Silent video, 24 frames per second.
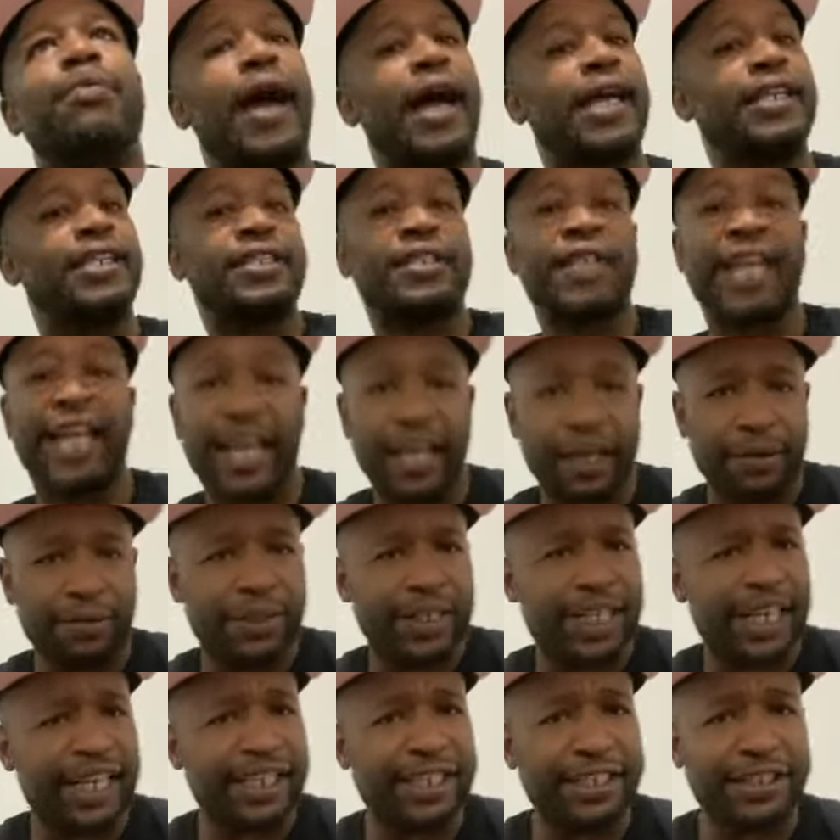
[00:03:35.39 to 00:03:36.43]
I used to hang with
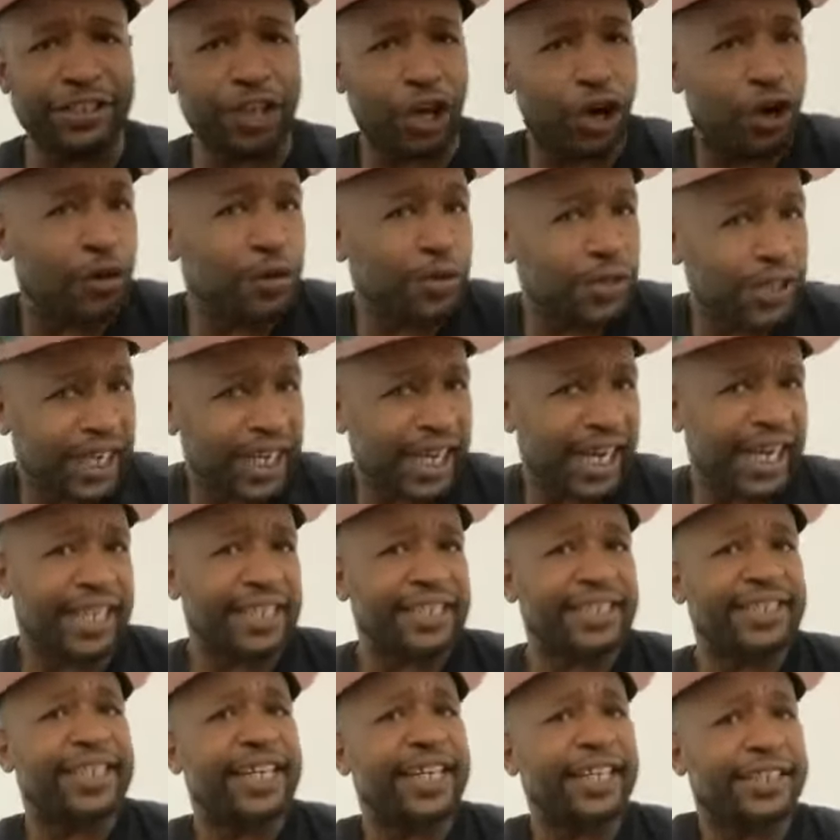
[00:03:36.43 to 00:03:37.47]
like the older
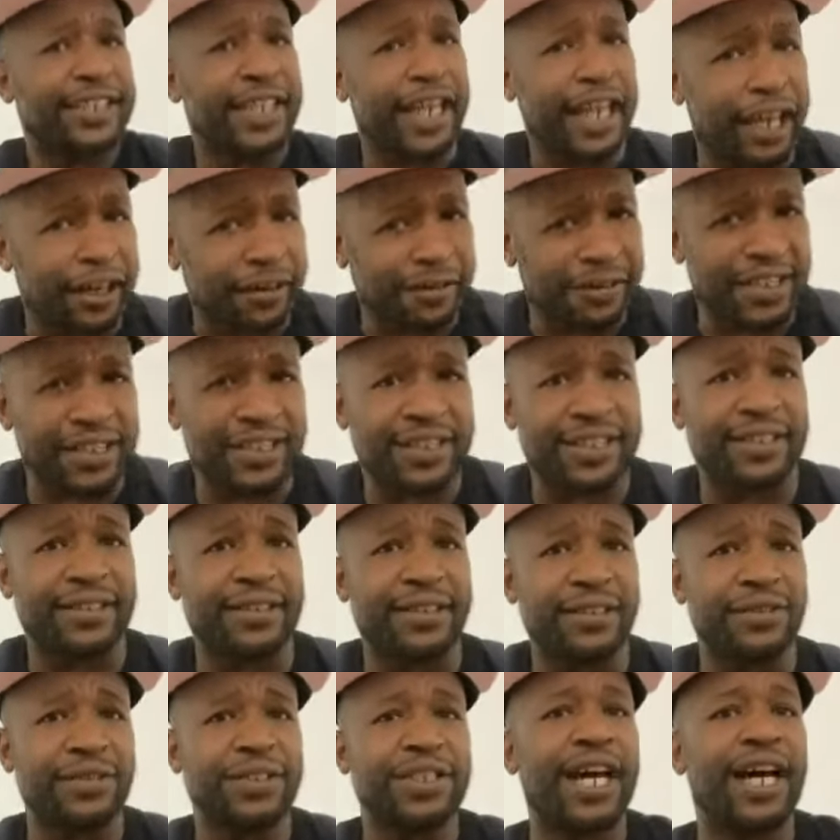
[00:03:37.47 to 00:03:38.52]
guys, like Terrence and
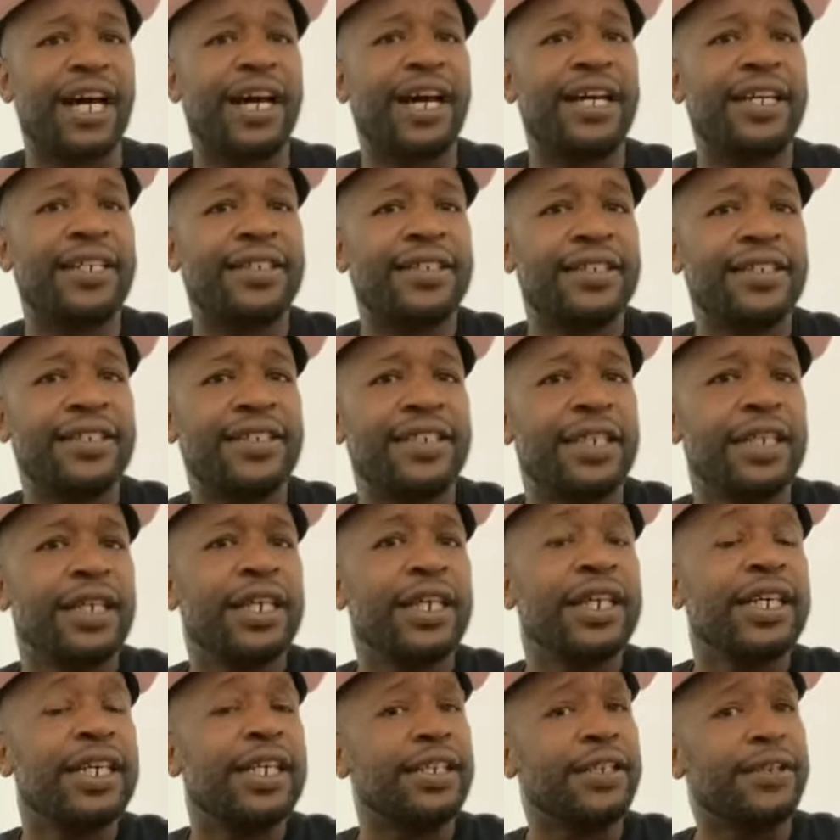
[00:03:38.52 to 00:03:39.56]
those guys, and
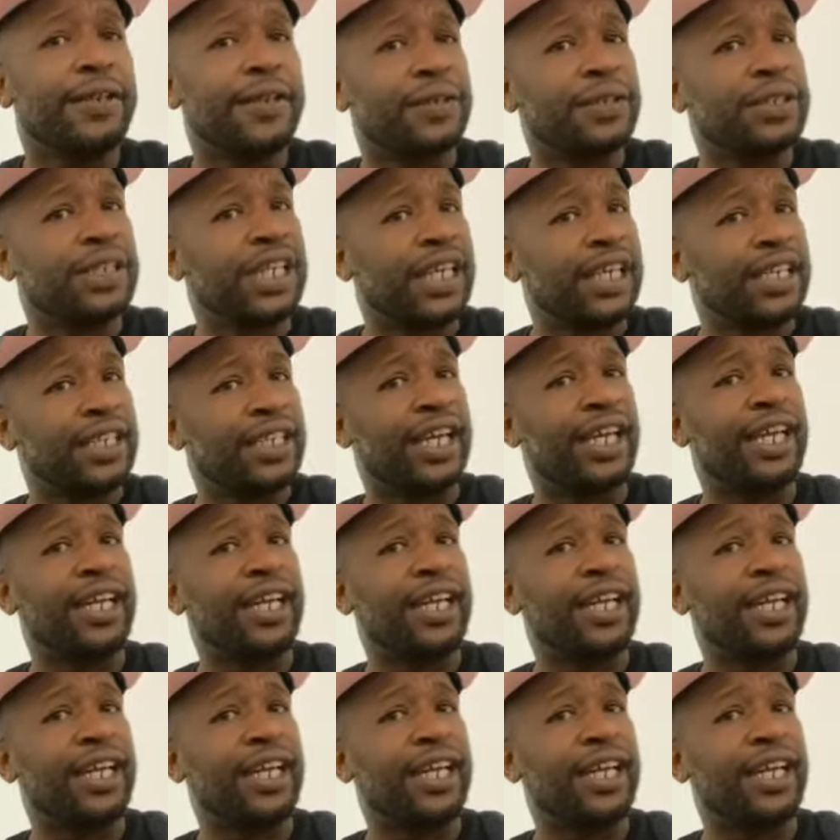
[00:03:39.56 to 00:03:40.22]
you know they